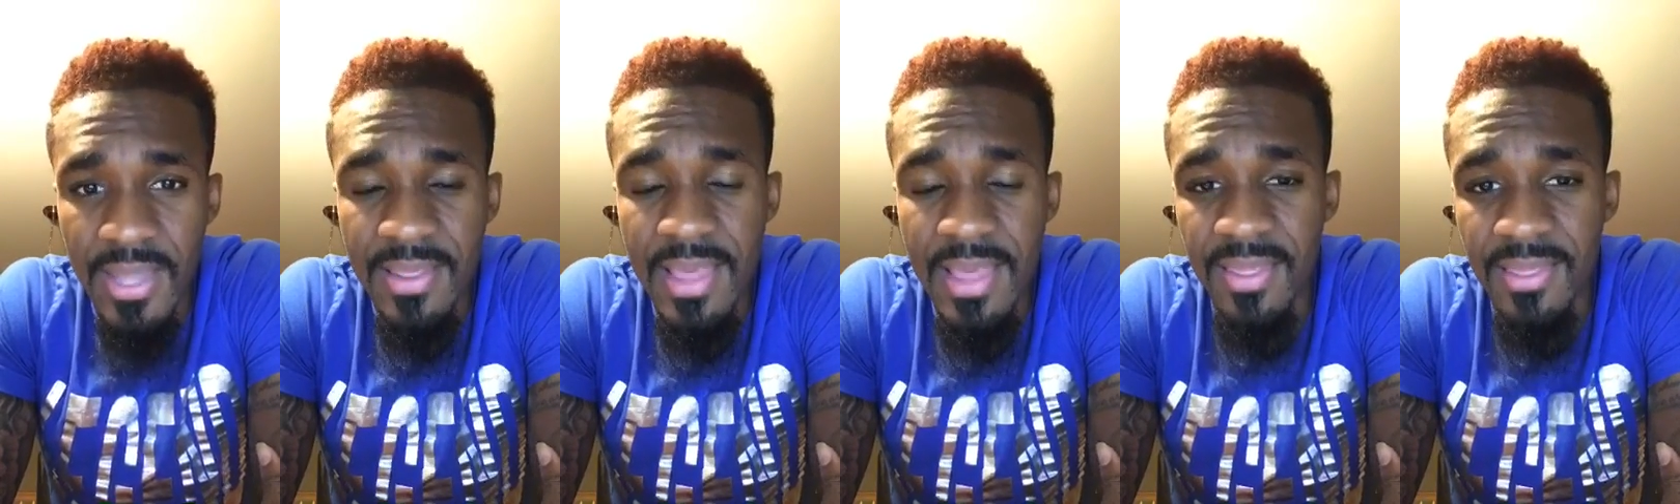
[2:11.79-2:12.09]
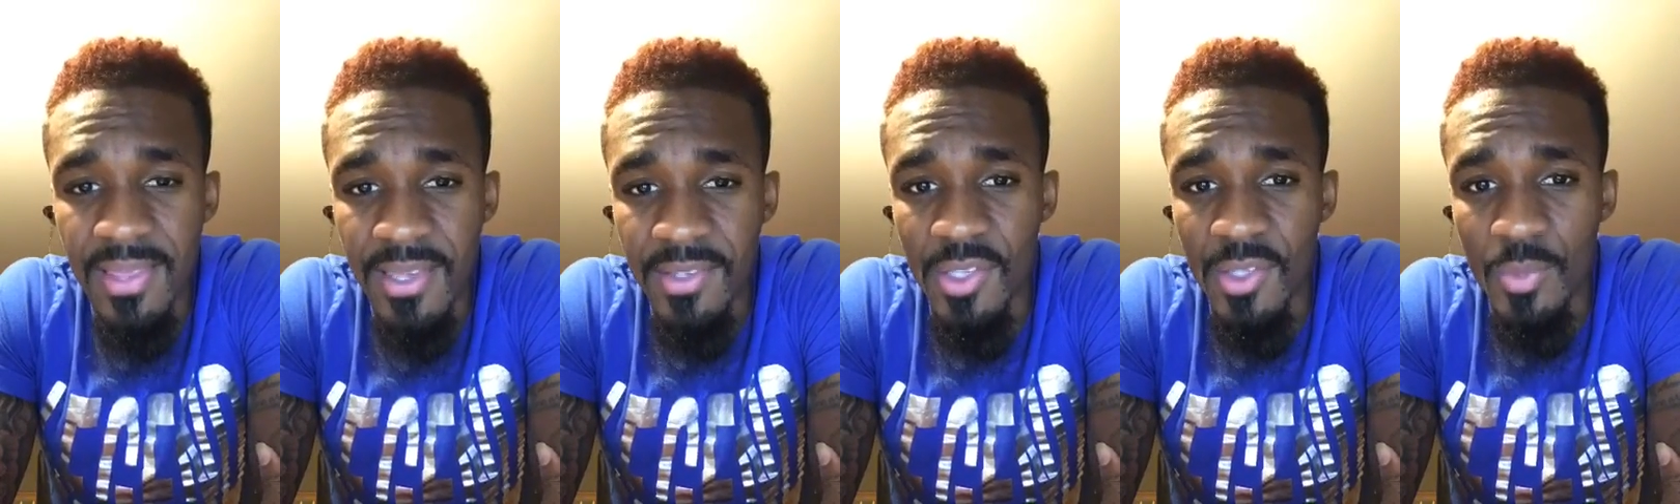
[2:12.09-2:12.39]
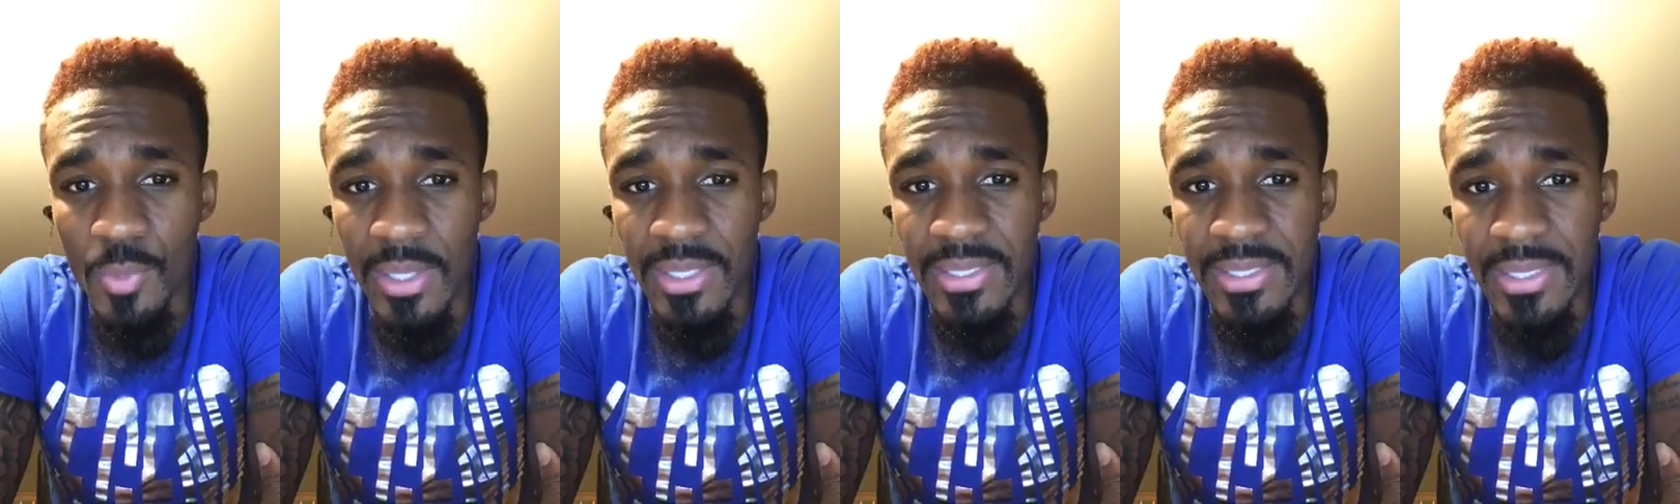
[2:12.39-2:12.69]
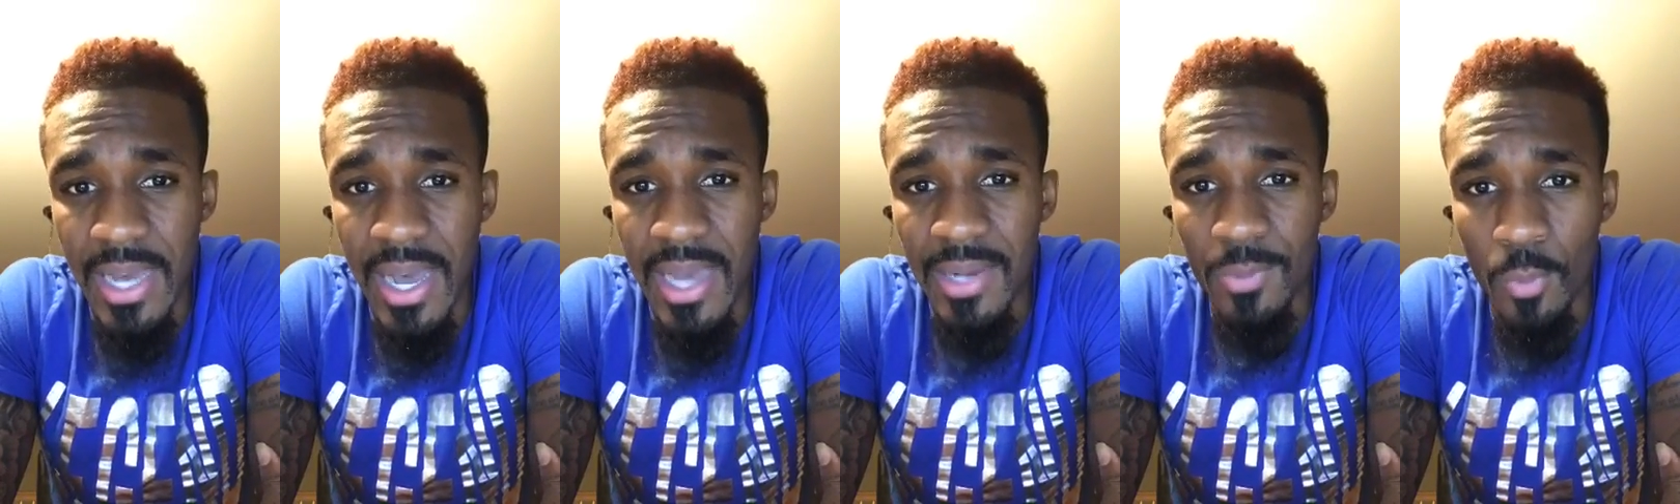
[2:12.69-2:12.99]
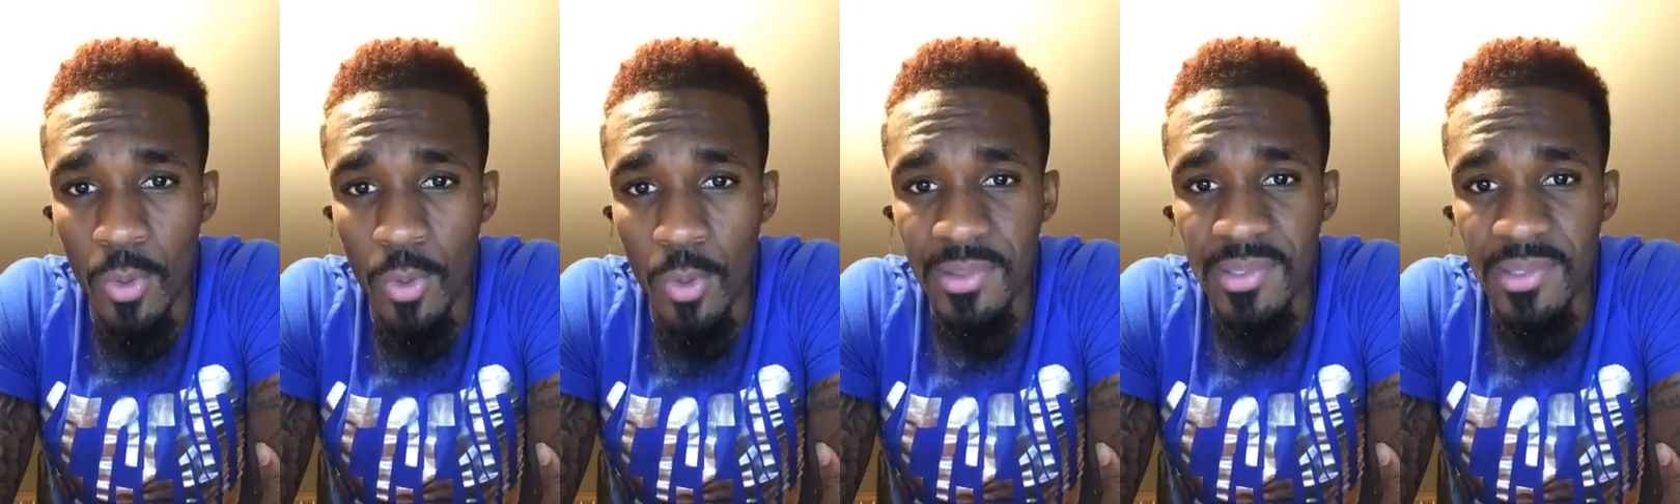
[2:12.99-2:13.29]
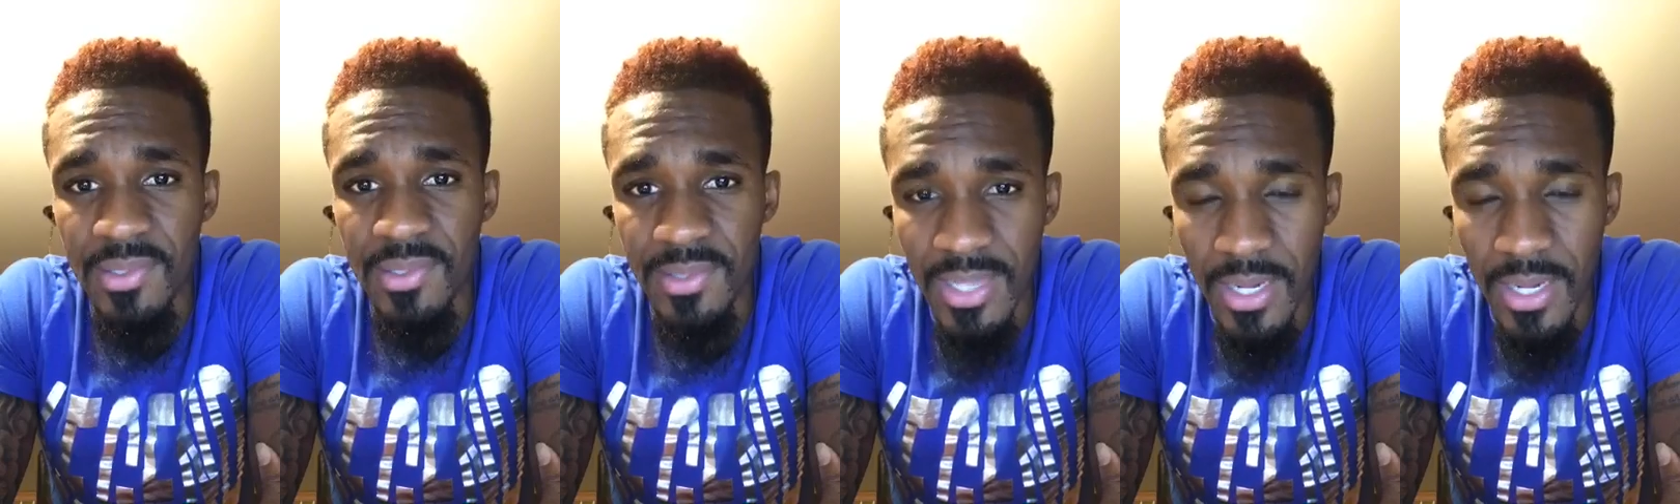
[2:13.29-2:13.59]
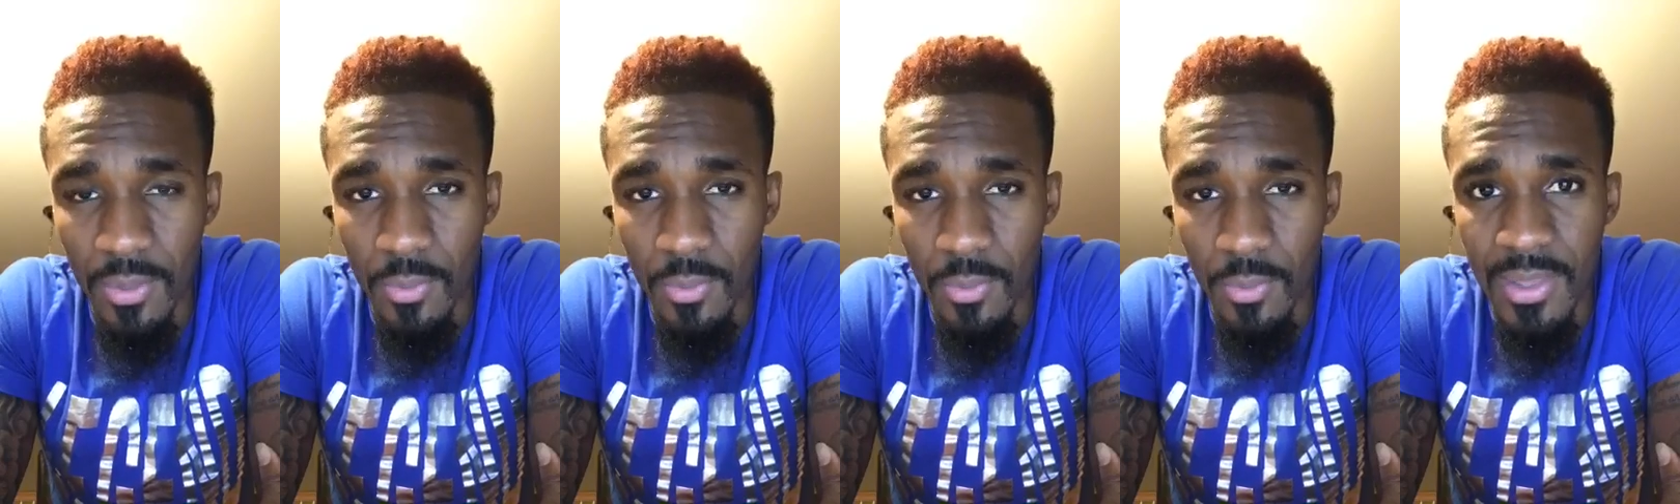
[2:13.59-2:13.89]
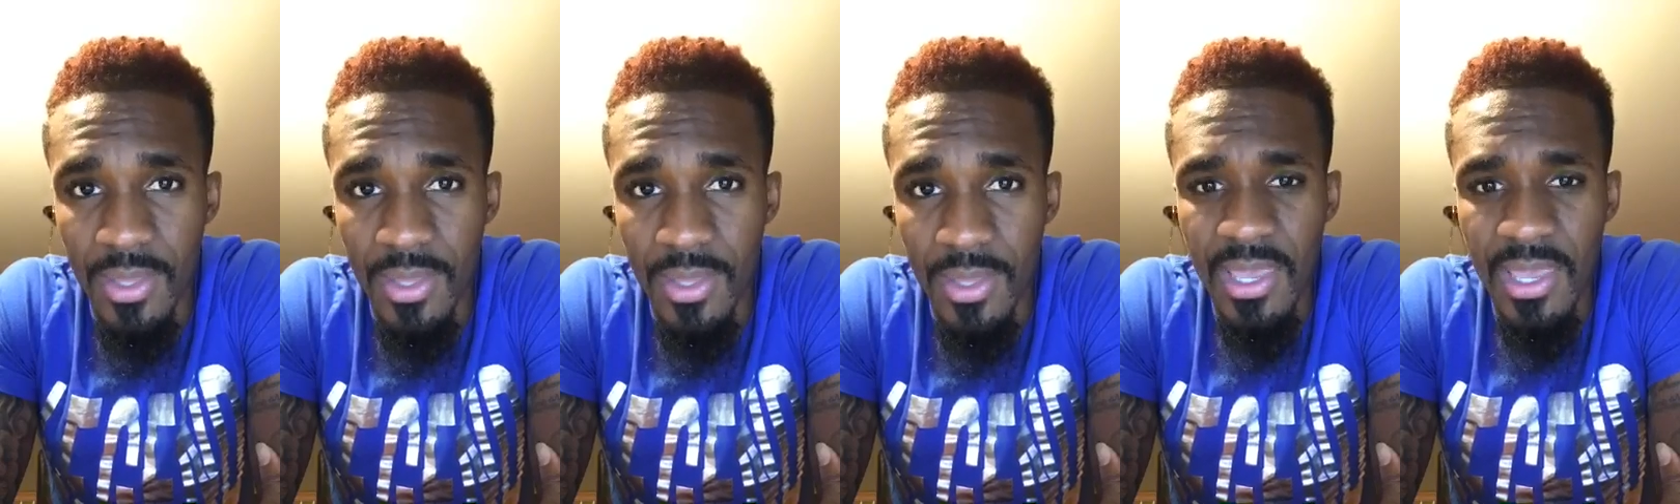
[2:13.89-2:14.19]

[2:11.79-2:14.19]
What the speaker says: that this is what God wants dealt with,